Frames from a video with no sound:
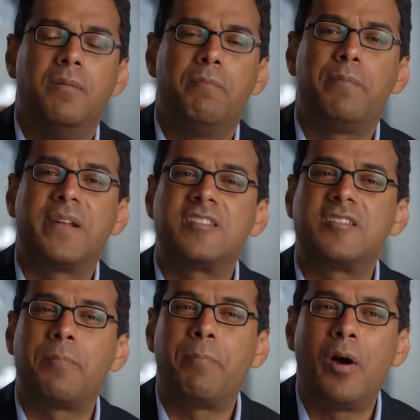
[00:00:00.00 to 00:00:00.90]
but
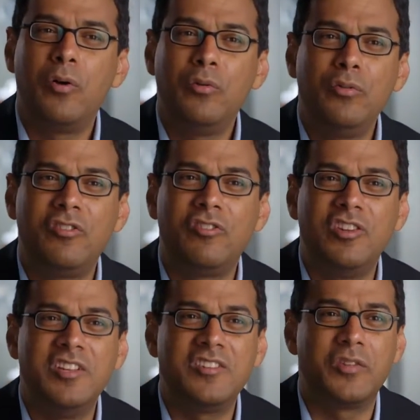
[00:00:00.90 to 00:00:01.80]
suppose
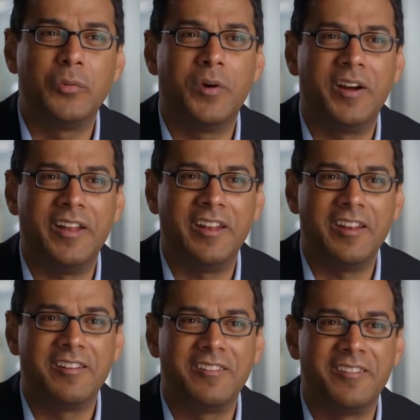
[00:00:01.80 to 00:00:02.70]
she's the one
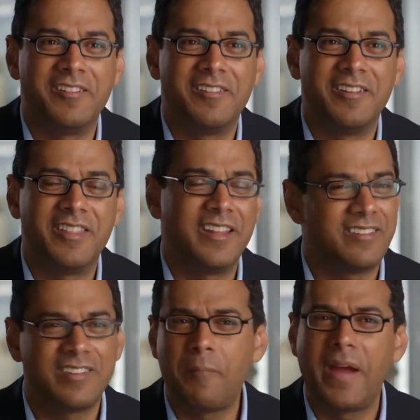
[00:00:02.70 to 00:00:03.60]
that
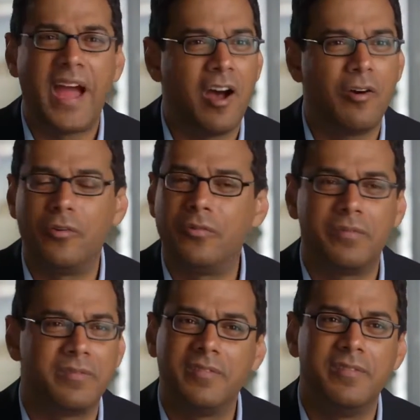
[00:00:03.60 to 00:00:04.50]
somehow
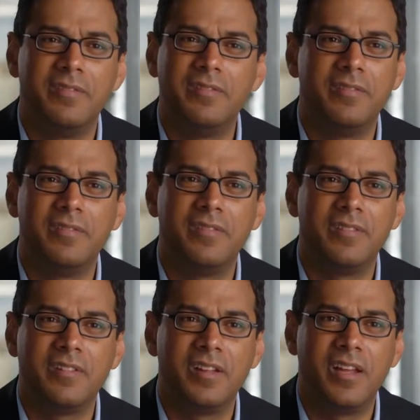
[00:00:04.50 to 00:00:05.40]

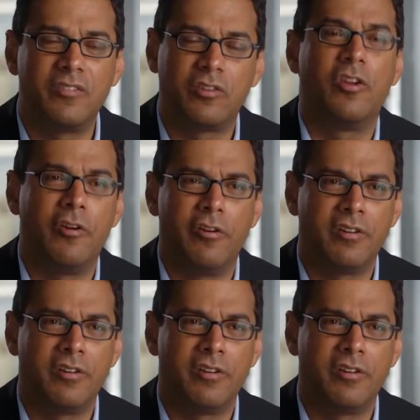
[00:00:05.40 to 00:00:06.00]
gets cured.